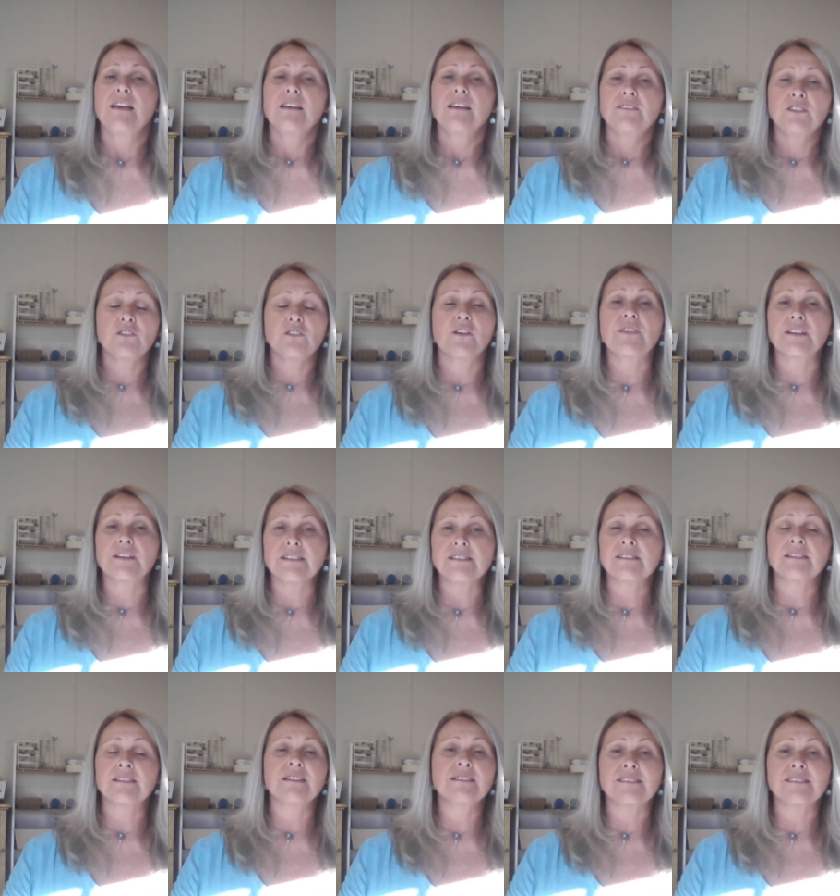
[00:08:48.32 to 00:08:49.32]
you know the
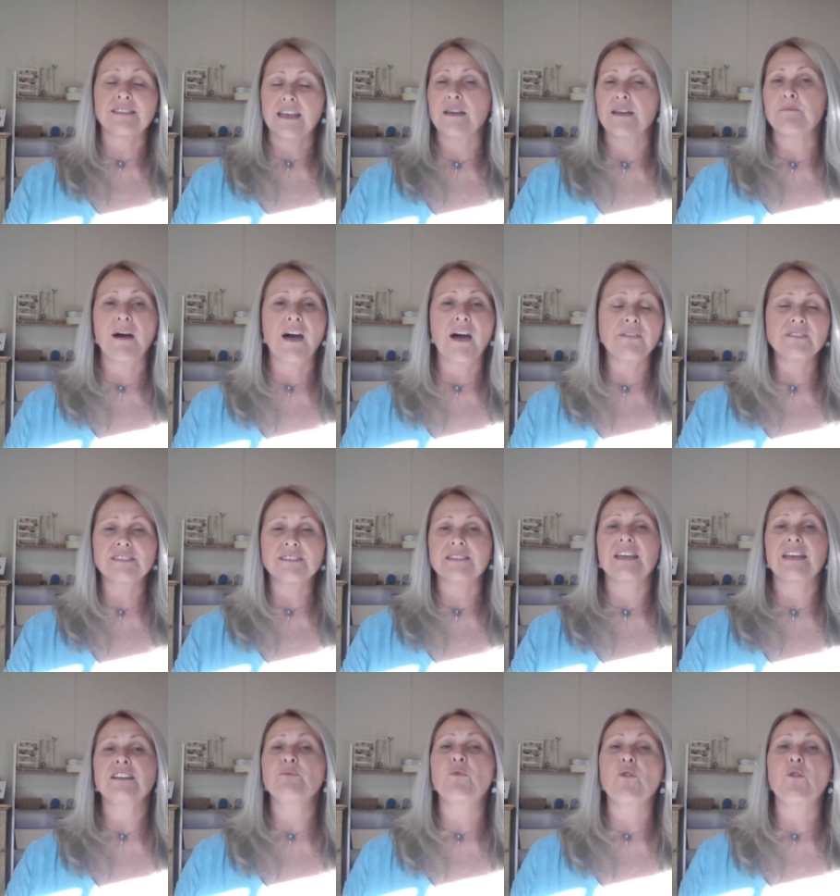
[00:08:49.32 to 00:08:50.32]
listeners their mothers
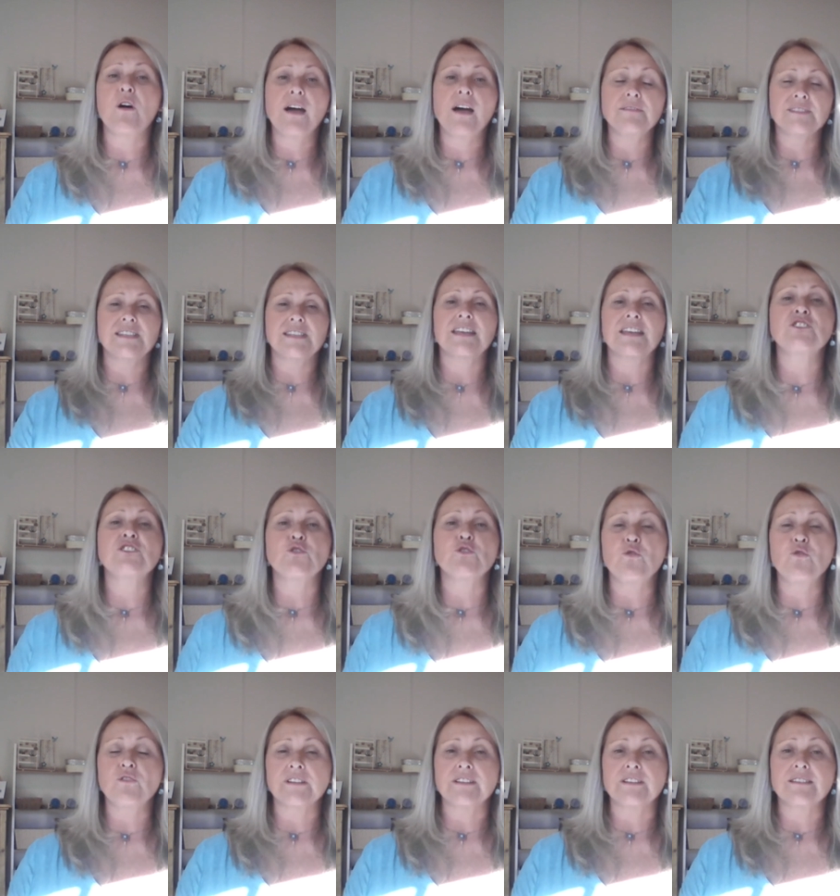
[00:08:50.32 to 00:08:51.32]
their wives their
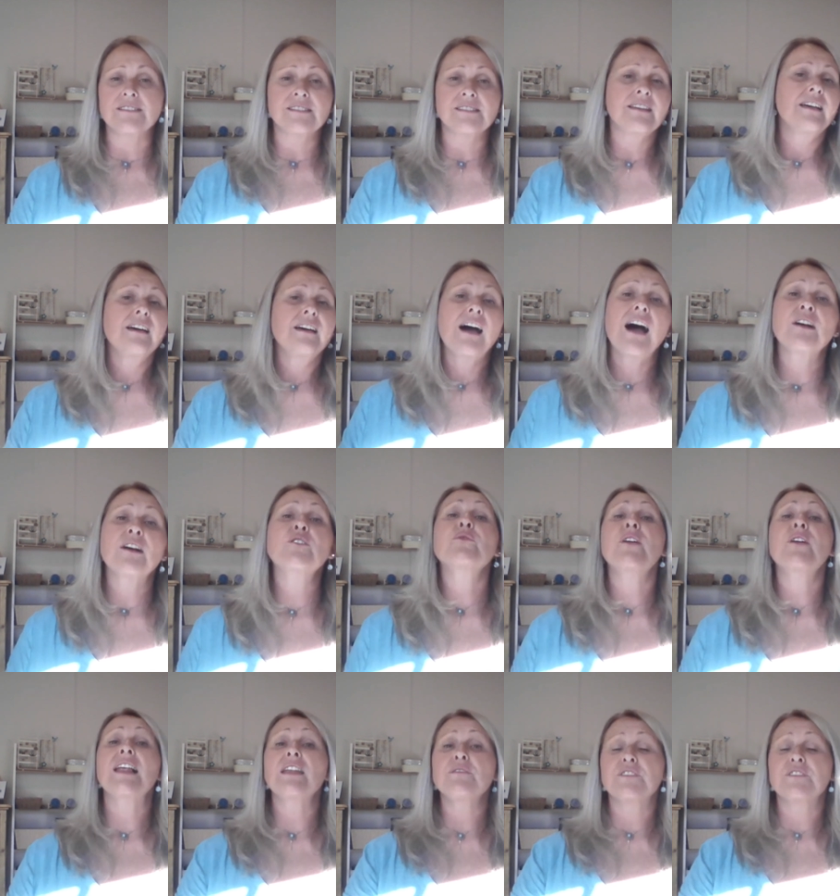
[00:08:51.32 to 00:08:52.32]
daughters are
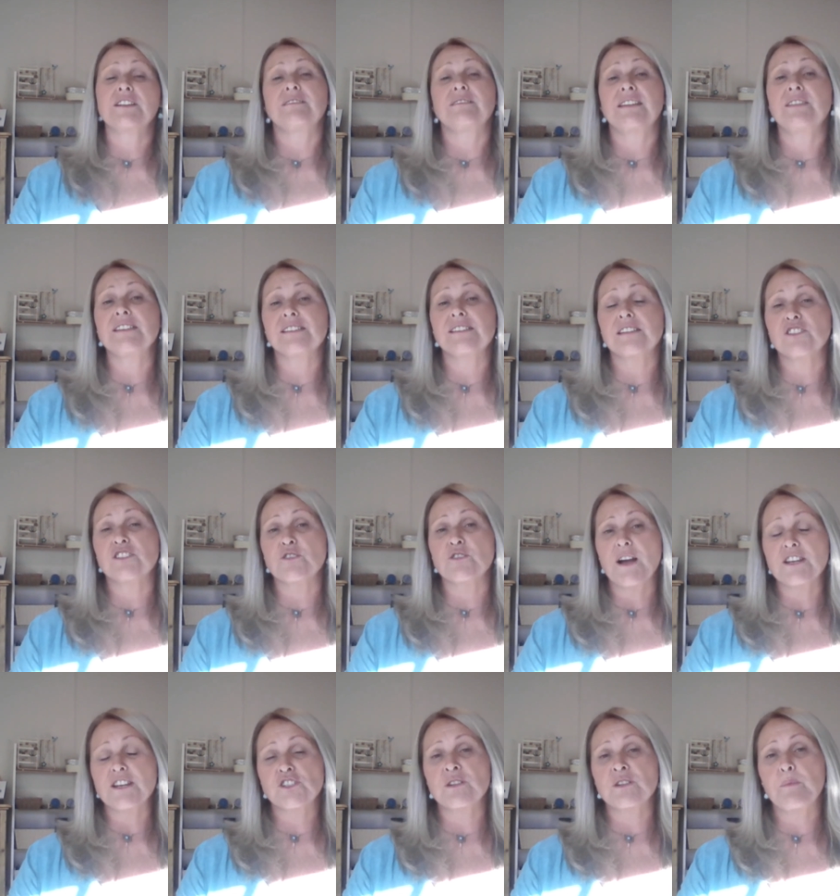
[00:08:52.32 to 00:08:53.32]
irrelevant in this
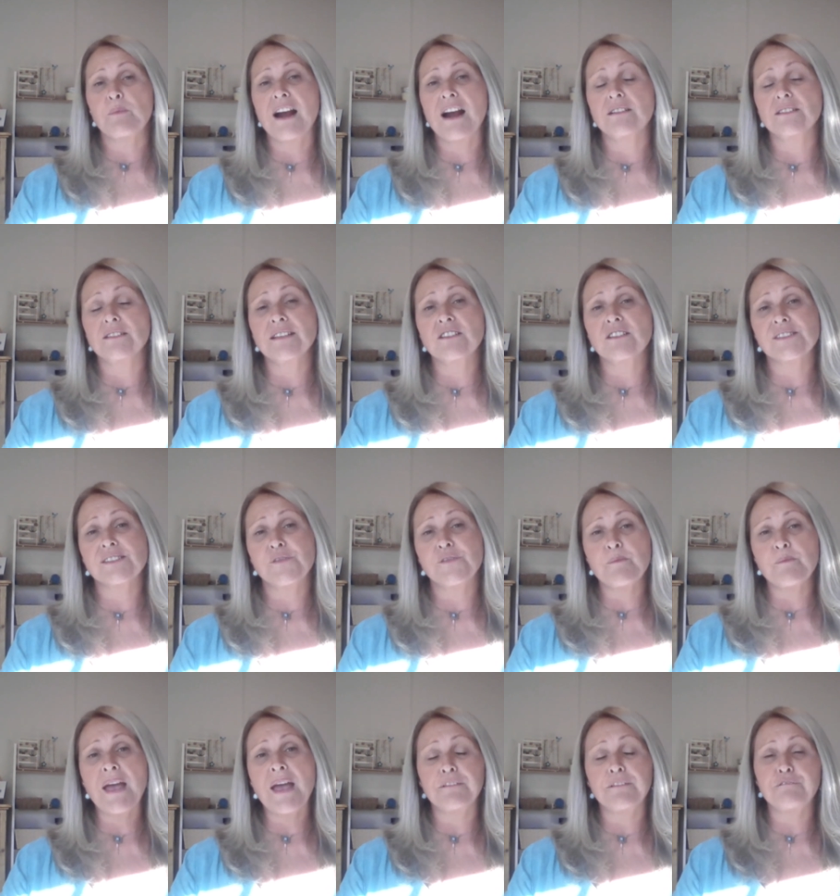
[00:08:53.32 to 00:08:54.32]
situation apparently because if a
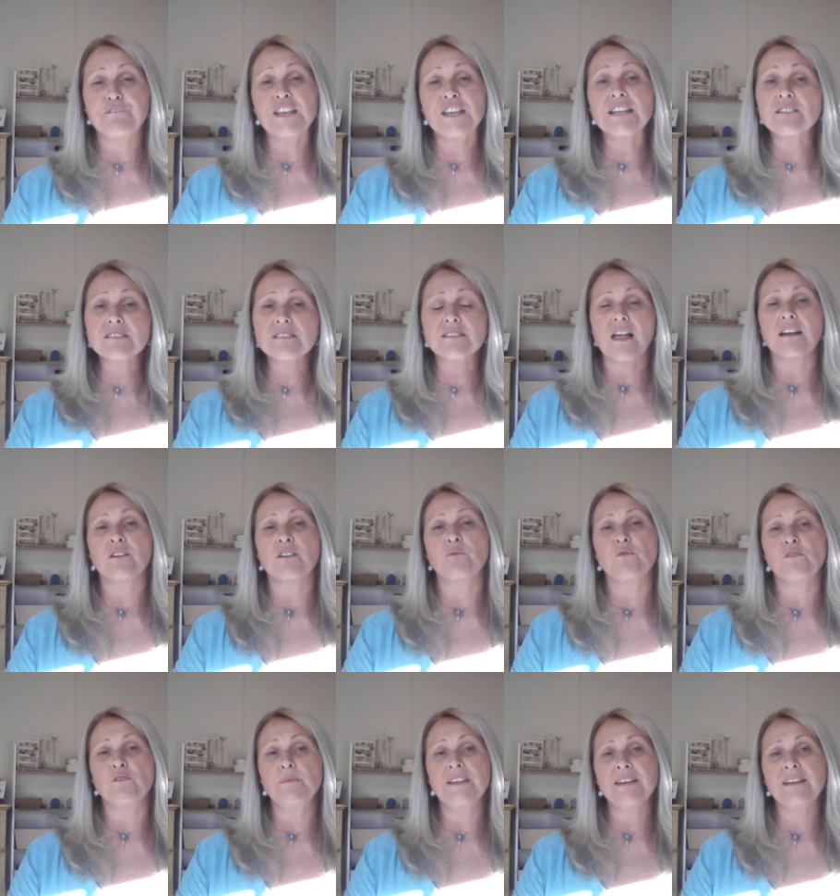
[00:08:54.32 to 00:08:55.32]
man feels like a
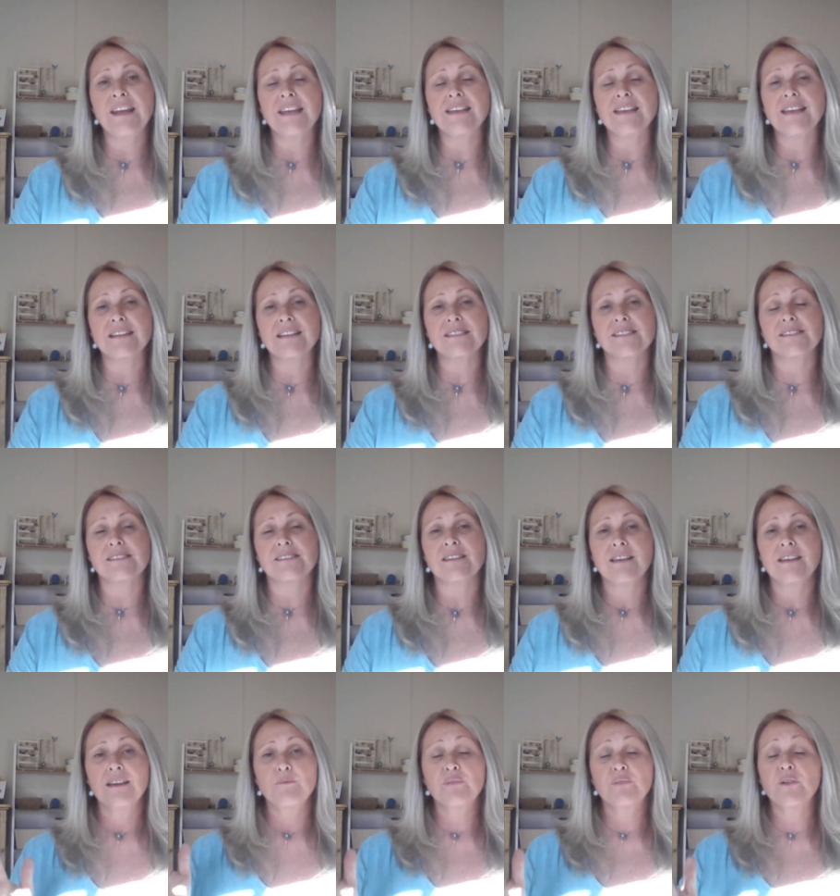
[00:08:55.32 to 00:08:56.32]
woman he gets
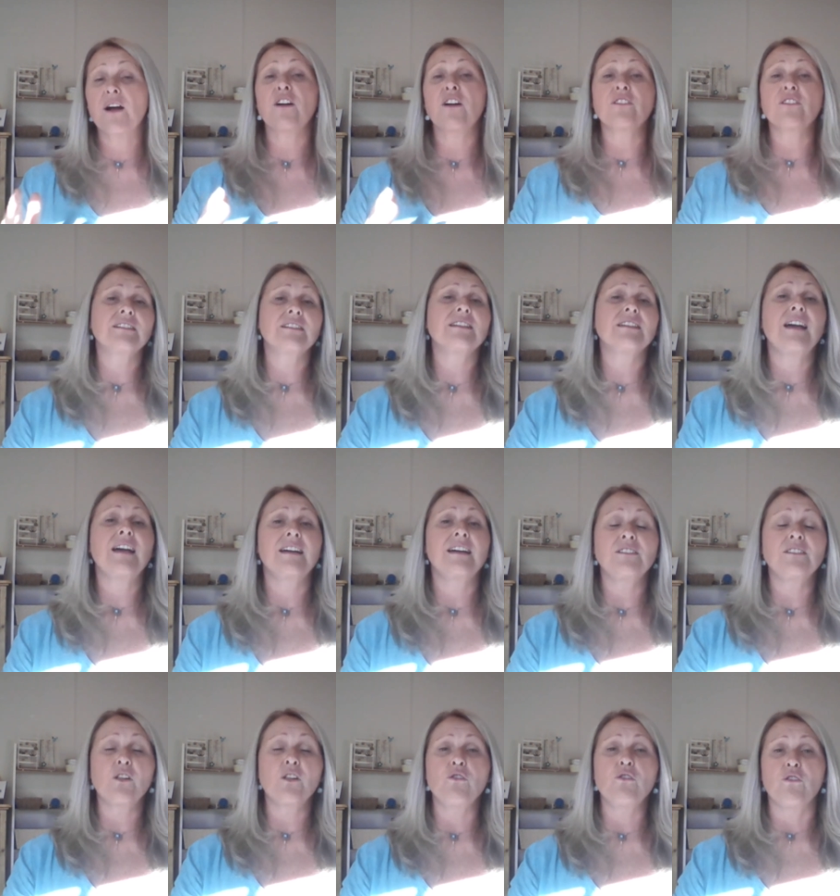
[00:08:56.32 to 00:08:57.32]
priority
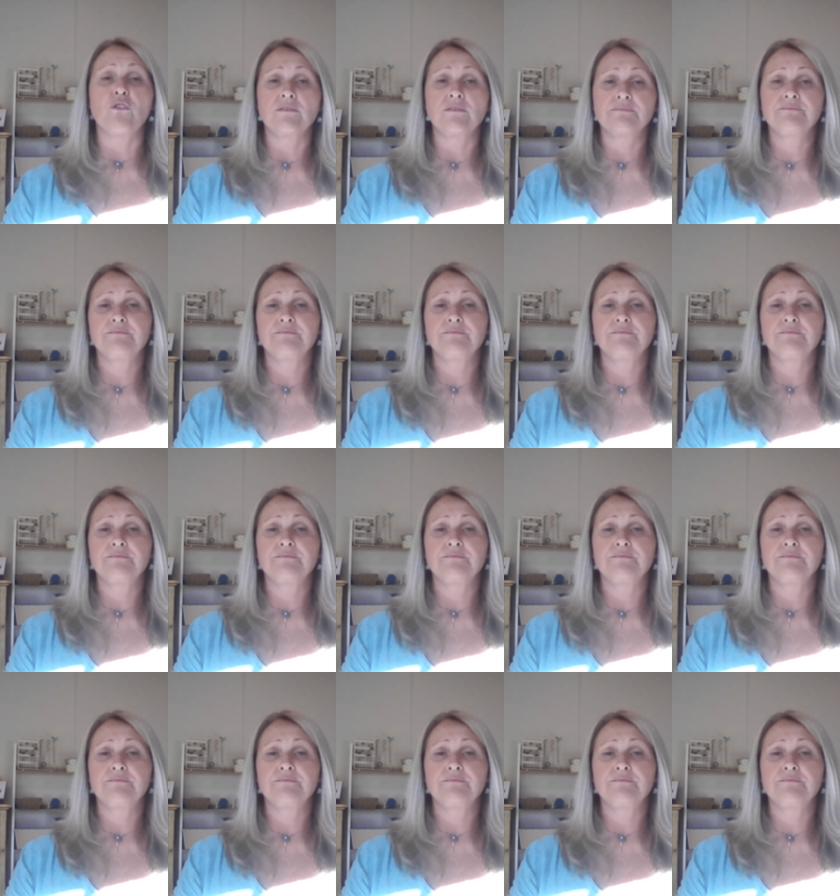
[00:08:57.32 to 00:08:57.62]
in law.